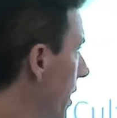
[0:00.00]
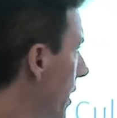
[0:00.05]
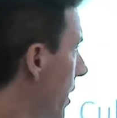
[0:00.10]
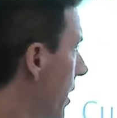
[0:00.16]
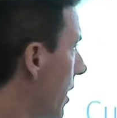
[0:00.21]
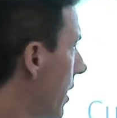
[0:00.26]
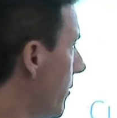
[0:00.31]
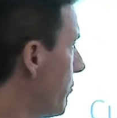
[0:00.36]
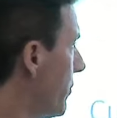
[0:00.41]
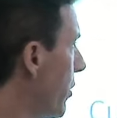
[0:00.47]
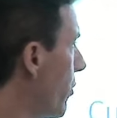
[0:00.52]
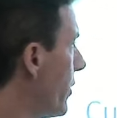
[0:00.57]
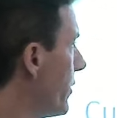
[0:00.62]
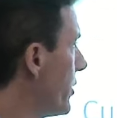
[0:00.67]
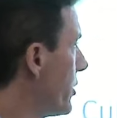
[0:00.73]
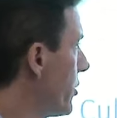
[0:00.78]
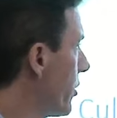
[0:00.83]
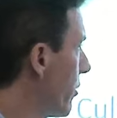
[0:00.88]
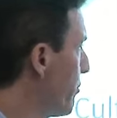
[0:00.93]
Uh, but
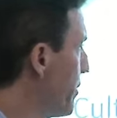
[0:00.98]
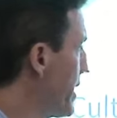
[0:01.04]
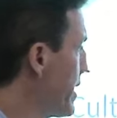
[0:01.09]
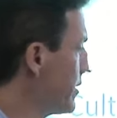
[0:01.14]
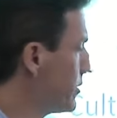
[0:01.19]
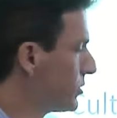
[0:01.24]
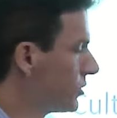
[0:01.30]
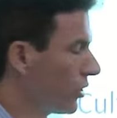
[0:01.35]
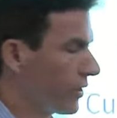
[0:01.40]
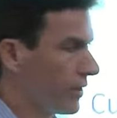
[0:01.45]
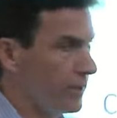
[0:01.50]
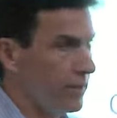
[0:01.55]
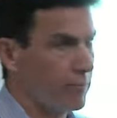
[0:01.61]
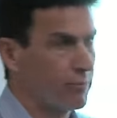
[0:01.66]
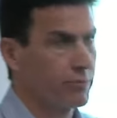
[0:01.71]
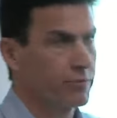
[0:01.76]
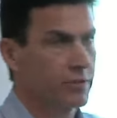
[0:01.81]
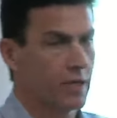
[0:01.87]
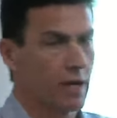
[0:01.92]
when the Europeans took it,
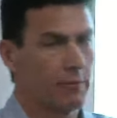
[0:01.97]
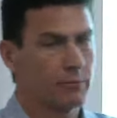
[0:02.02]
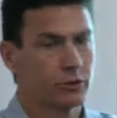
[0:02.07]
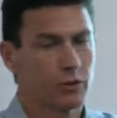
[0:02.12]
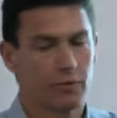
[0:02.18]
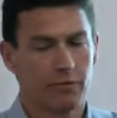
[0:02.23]
it comes